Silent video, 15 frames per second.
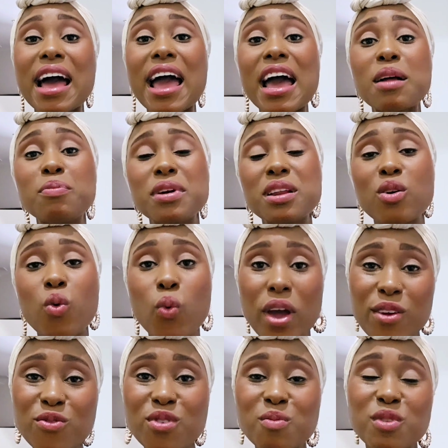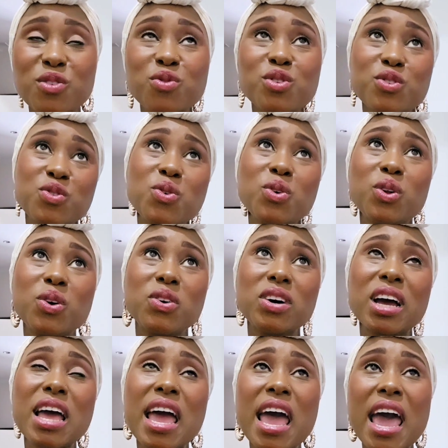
I had been away from it for so long.